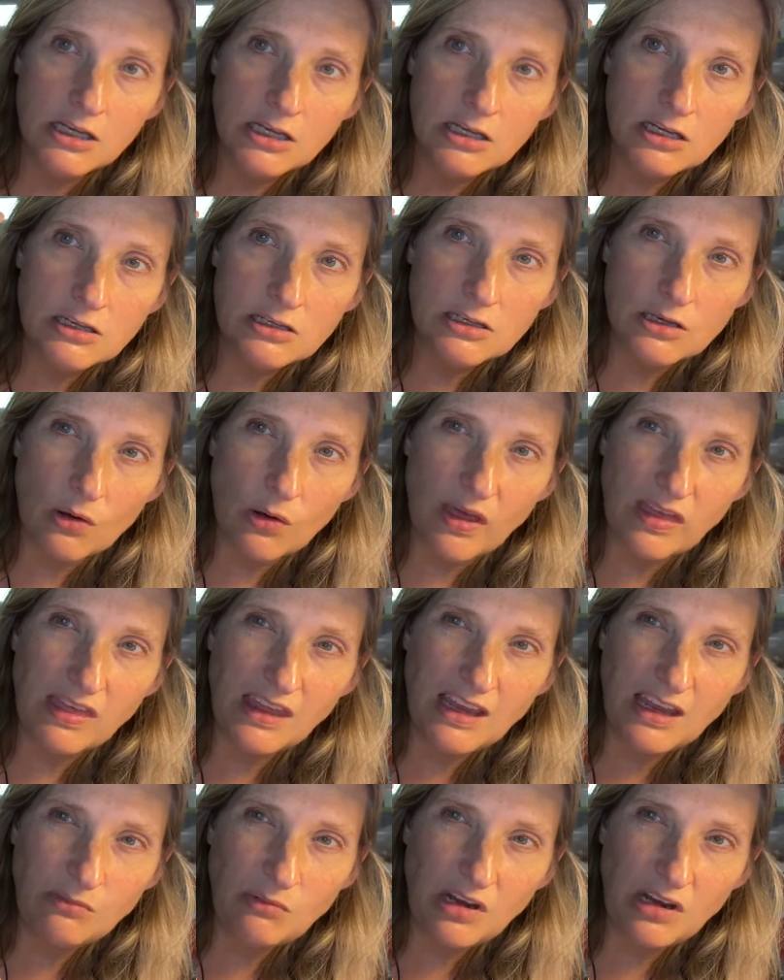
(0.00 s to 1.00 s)
So I
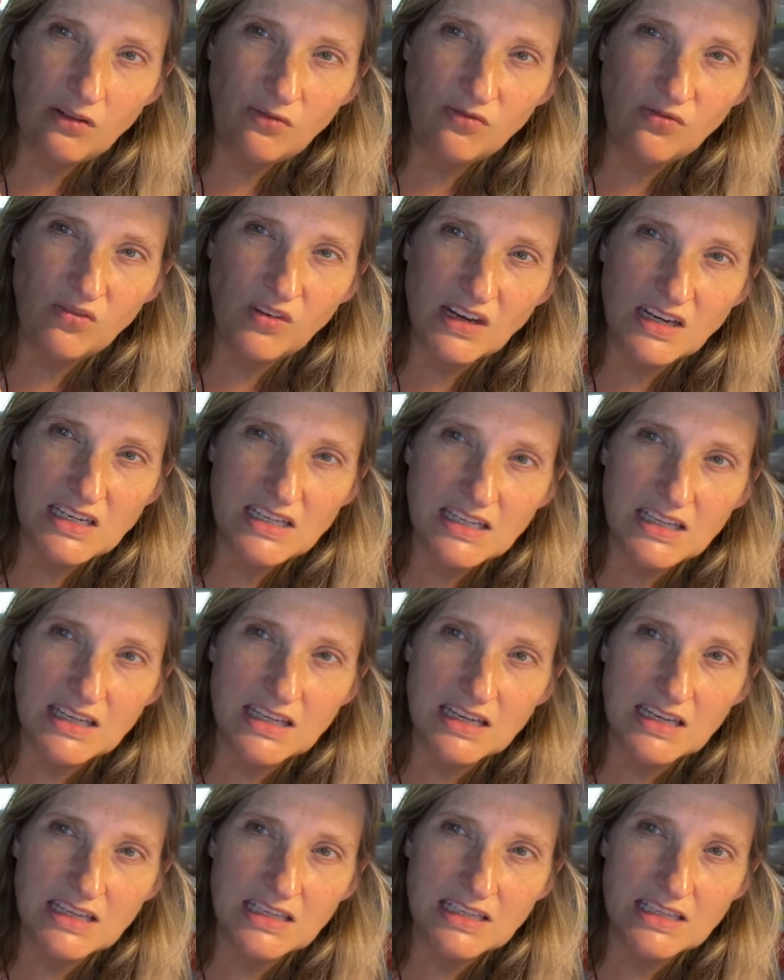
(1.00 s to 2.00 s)
think I'm gonna fix
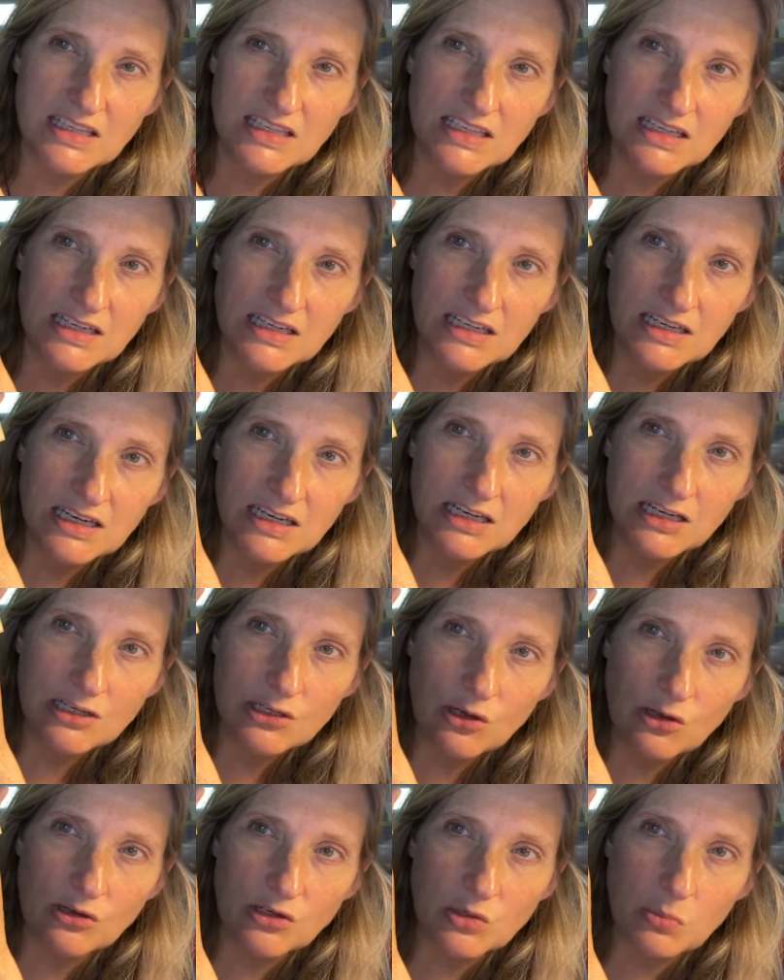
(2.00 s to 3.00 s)
this
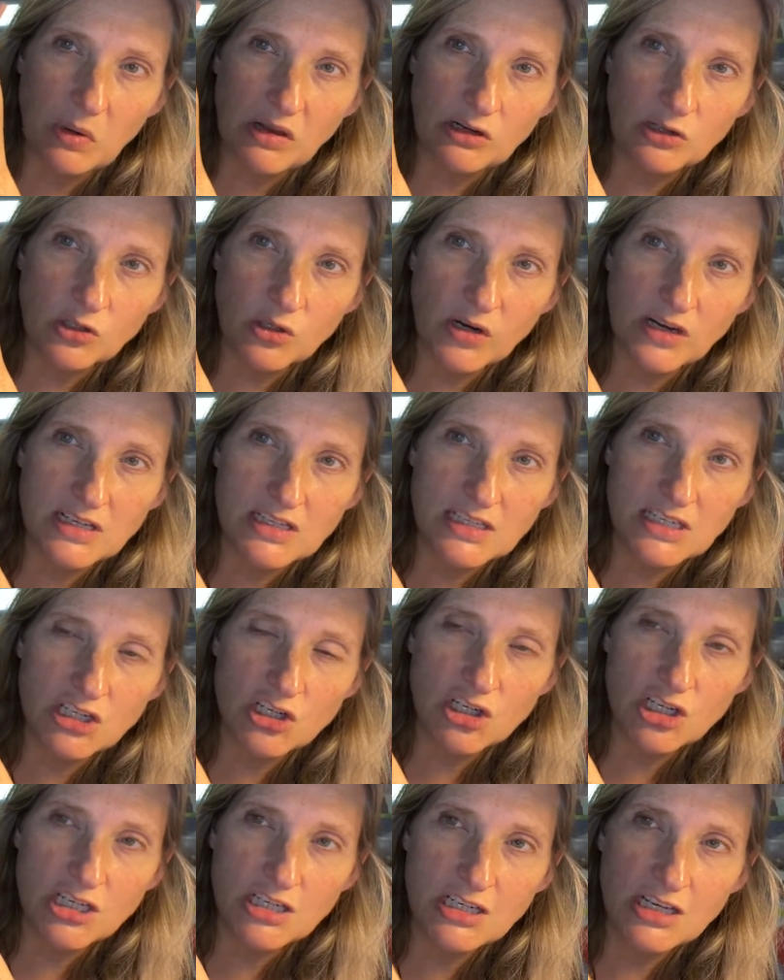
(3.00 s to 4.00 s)
so there's a better
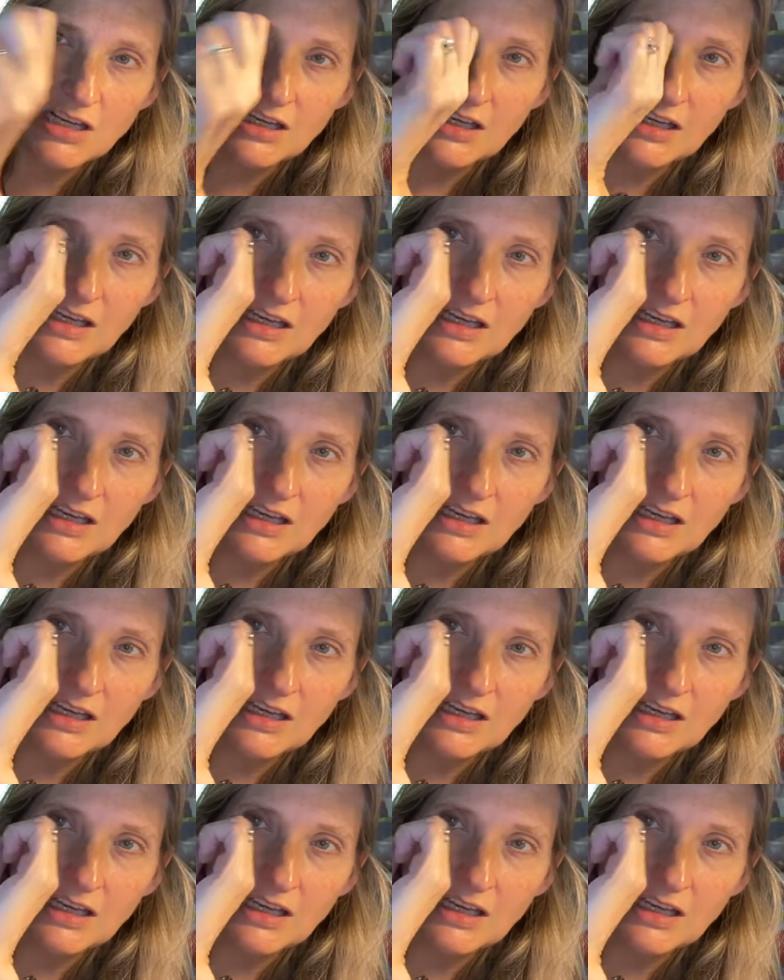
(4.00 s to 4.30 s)
transition.